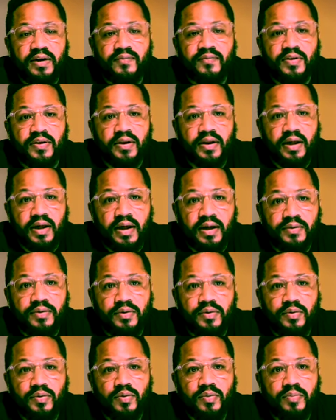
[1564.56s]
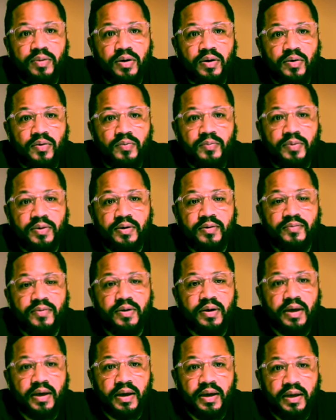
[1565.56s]
If you knock, the door be open. If
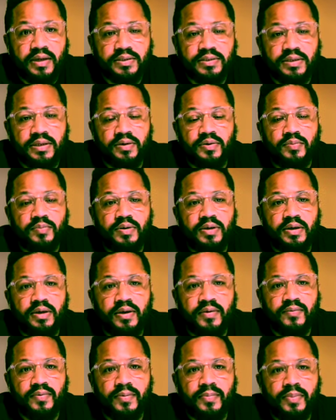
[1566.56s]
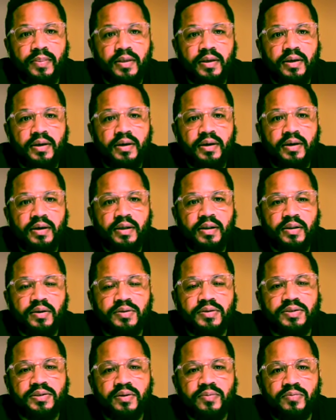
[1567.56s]
you ask, it'll be given.
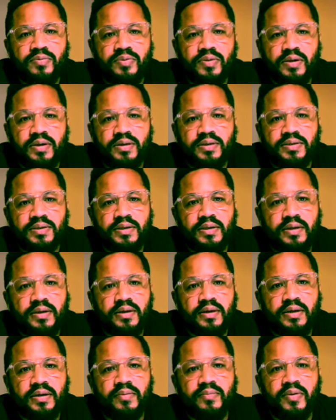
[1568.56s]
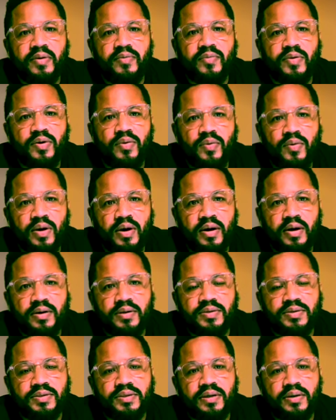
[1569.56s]
There's some things in the kingdom that
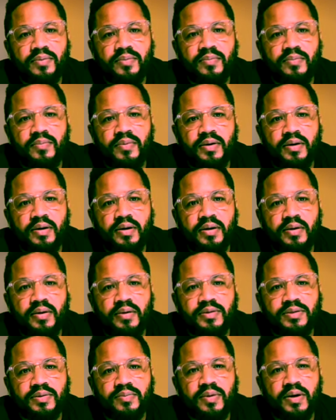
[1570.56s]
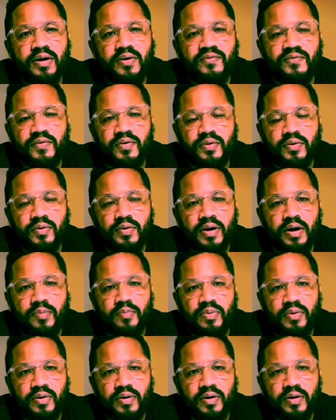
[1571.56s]
require some uh, some effort on our
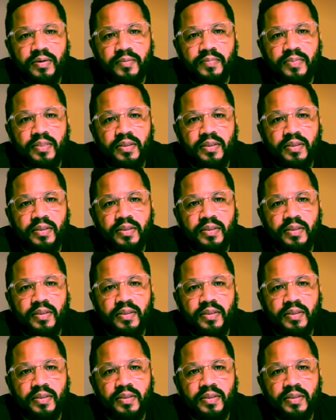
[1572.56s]
part.